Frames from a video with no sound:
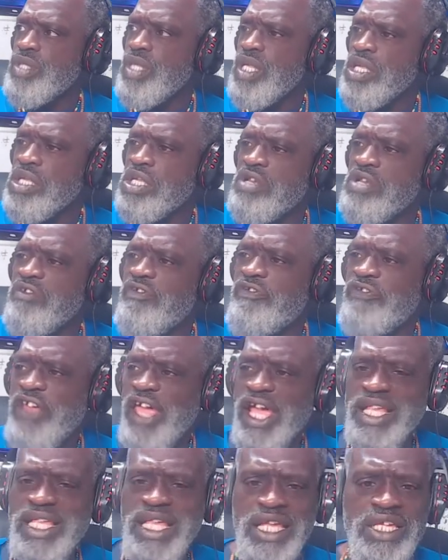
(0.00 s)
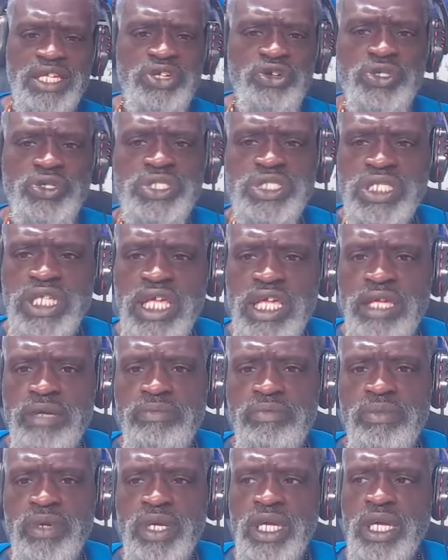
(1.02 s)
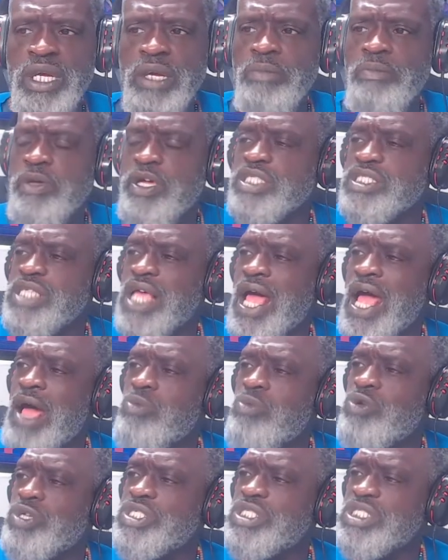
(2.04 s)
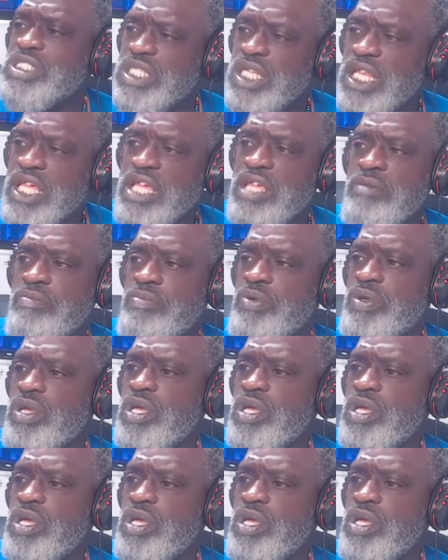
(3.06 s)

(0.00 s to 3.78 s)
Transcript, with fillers: can affect your sleep because I was asleep,